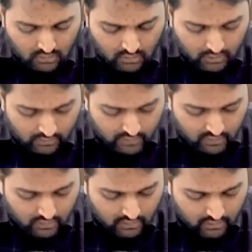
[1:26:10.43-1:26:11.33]

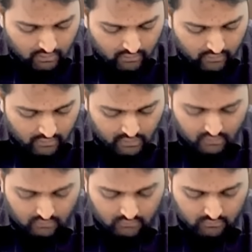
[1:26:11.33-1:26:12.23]
Required rate of a
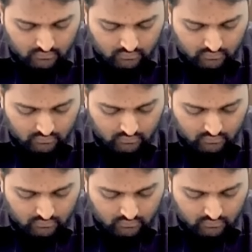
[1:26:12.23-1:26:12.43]
return.